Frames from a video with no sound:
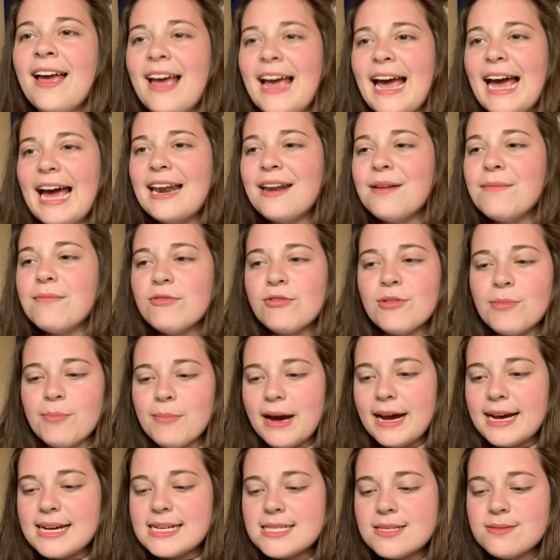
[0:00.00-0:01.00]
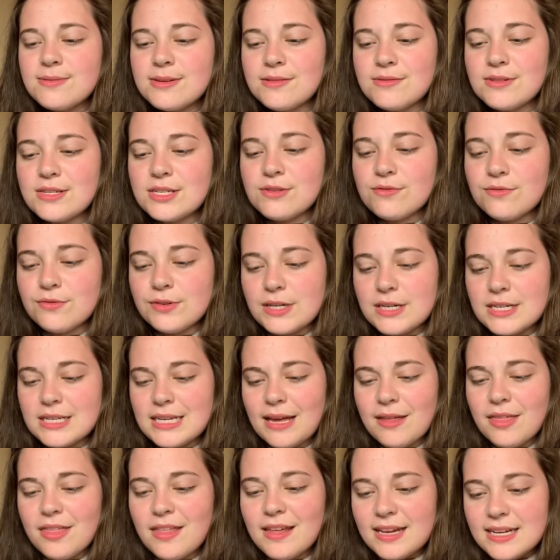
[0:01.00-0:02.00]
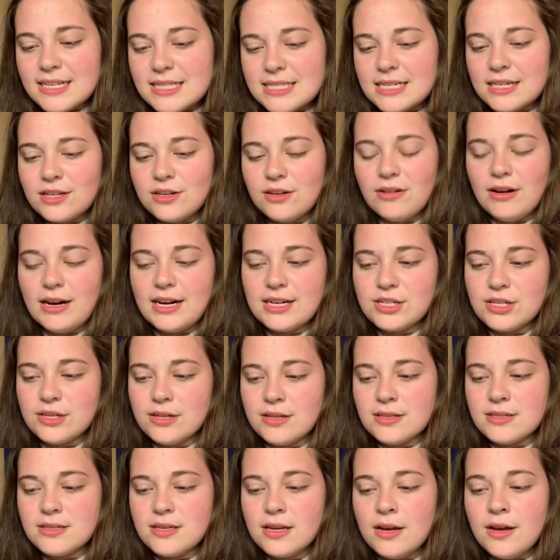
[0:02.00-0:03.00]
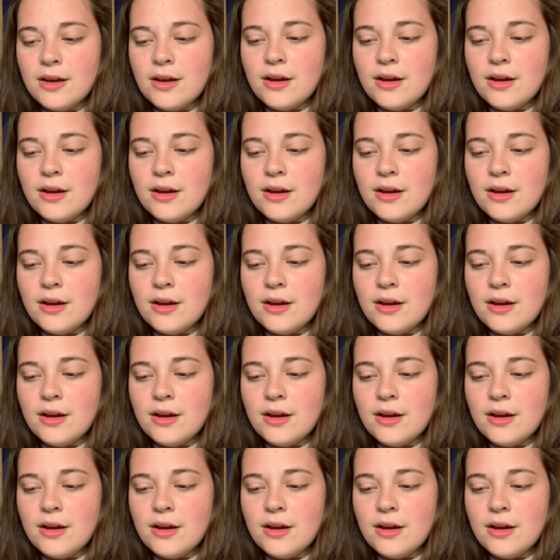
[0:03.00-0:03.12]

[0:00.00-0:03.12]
And it reminds me of this verse, I think it's in Colossians,